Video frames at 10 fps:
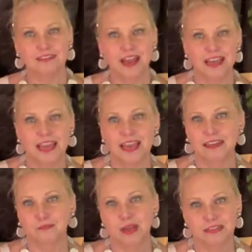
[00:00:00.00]
I
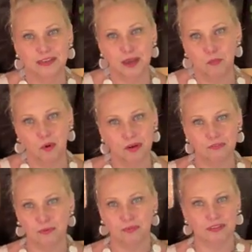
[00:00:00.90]
can't wait to get more
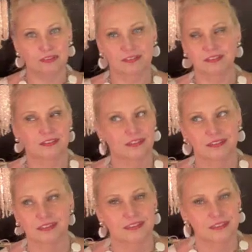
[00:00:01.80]
from this
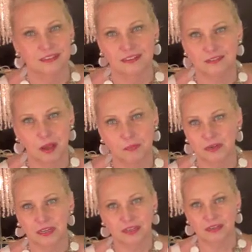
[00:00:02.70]

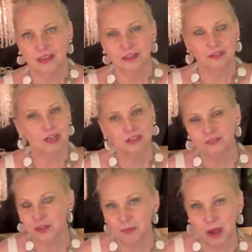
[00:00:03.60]
company just
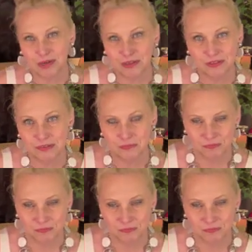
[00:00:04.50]
for the bottles,